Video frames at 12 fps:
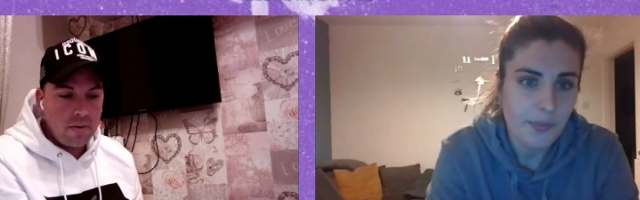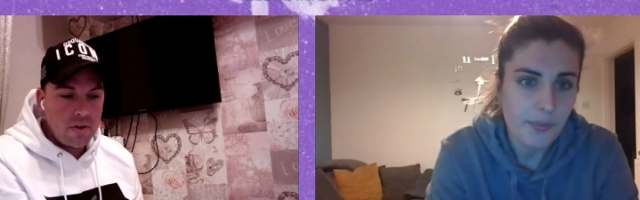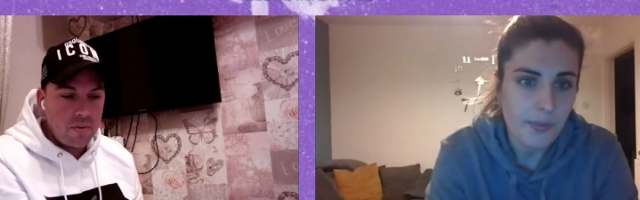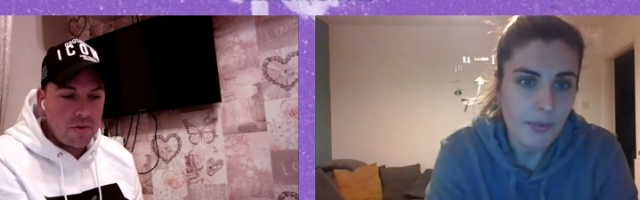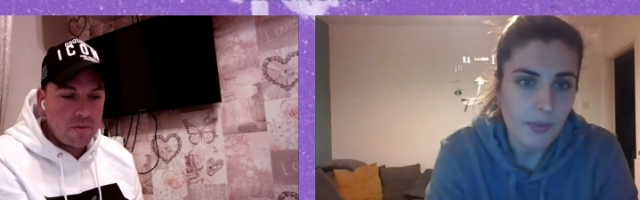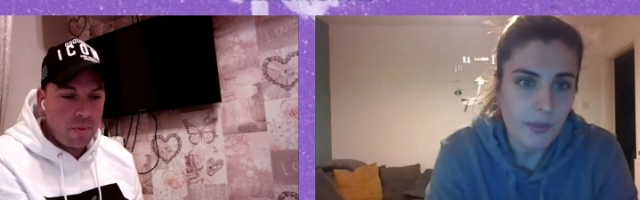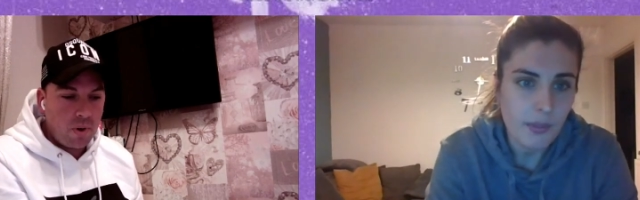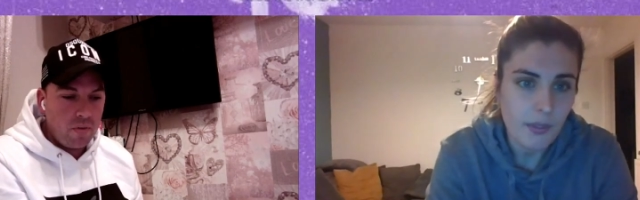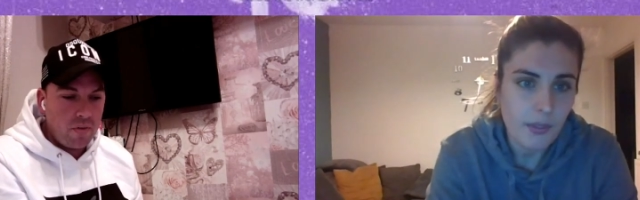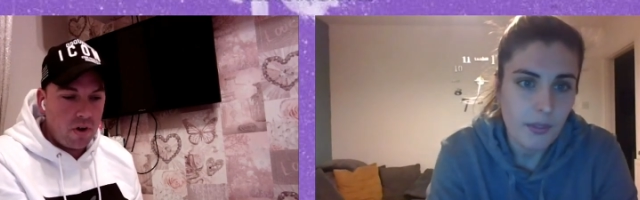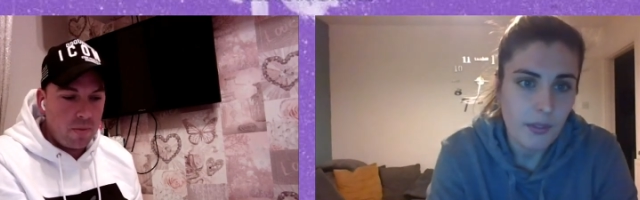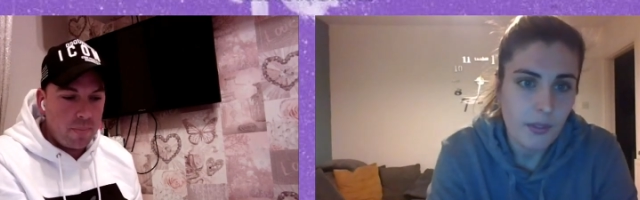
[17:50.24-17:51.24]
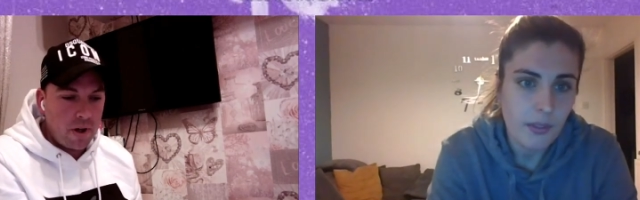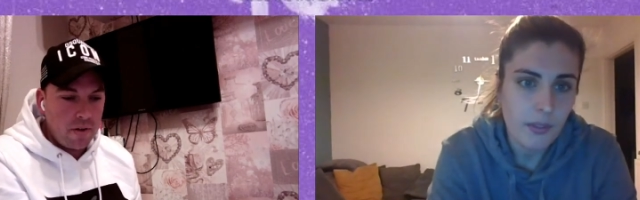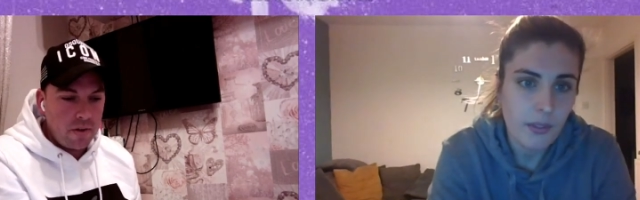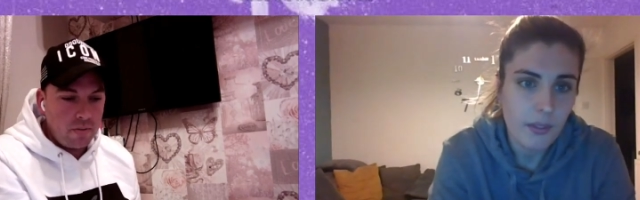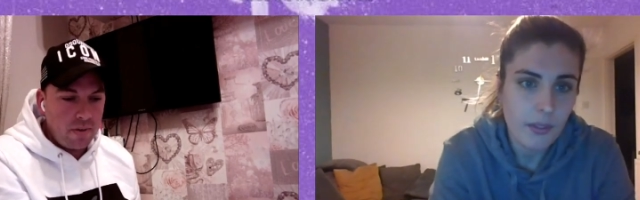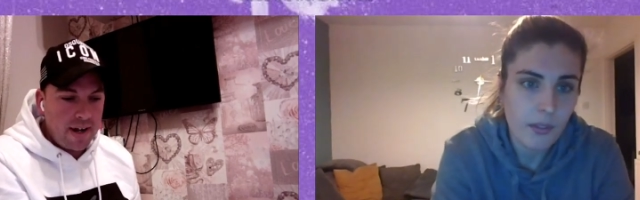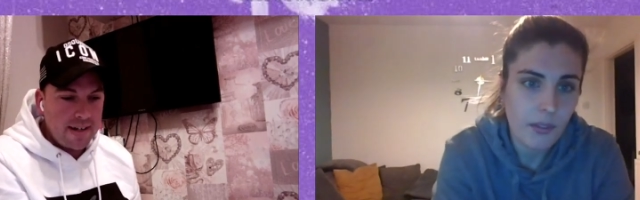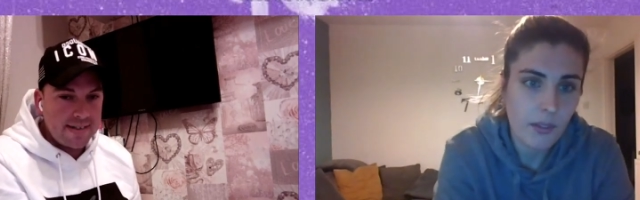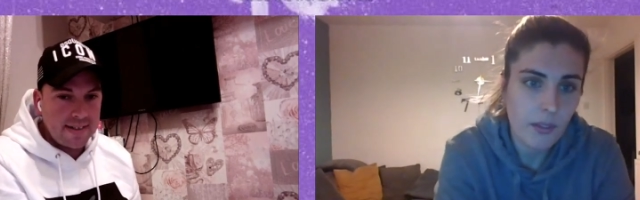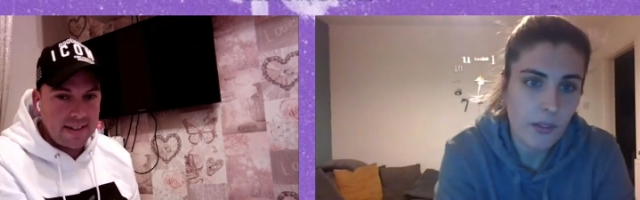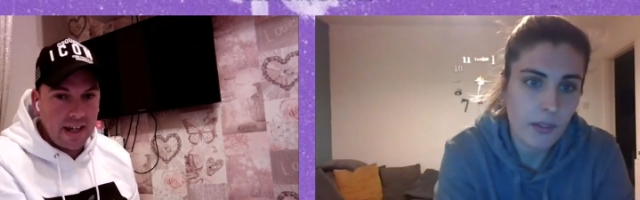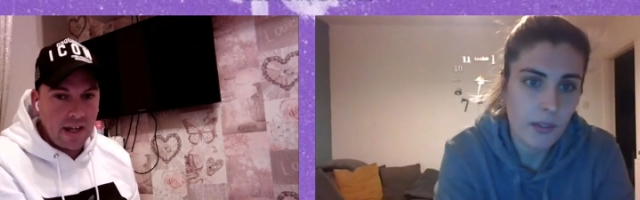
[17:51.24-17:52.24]
Speaker 1: Yeah, we spoke there about the
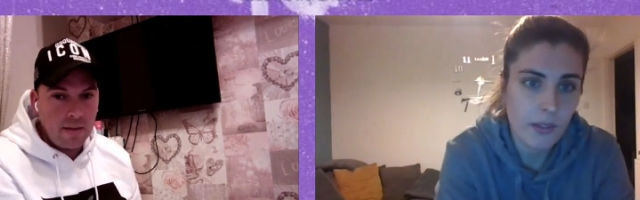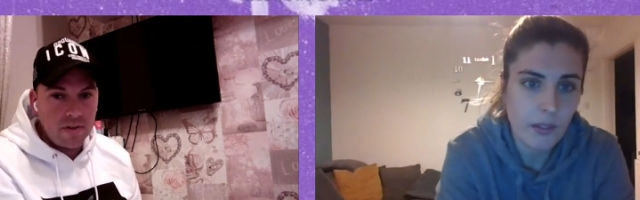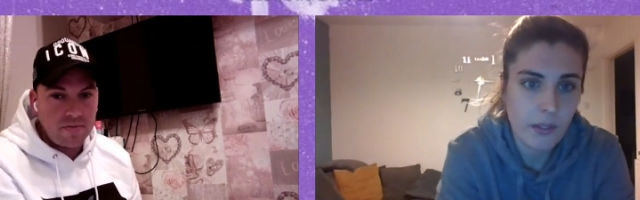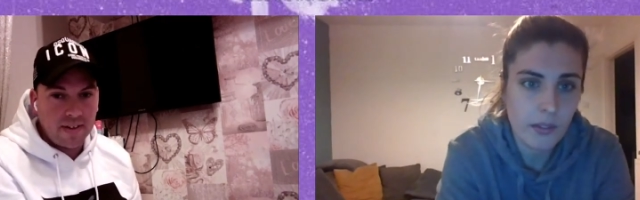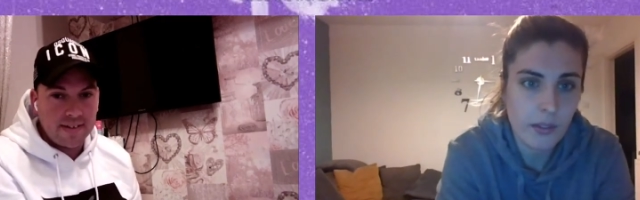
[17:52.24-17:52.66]
rise of the game.